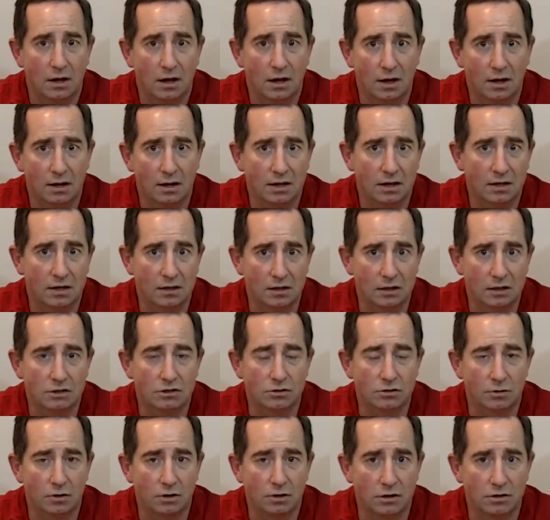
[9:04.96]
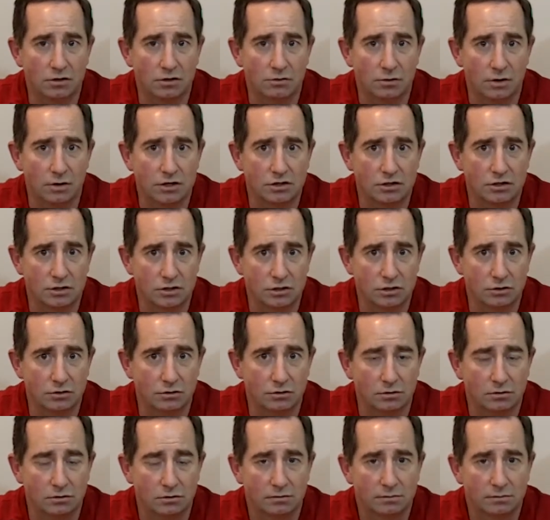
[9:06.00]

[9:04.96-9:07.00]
uh, can lead to an ulceration too.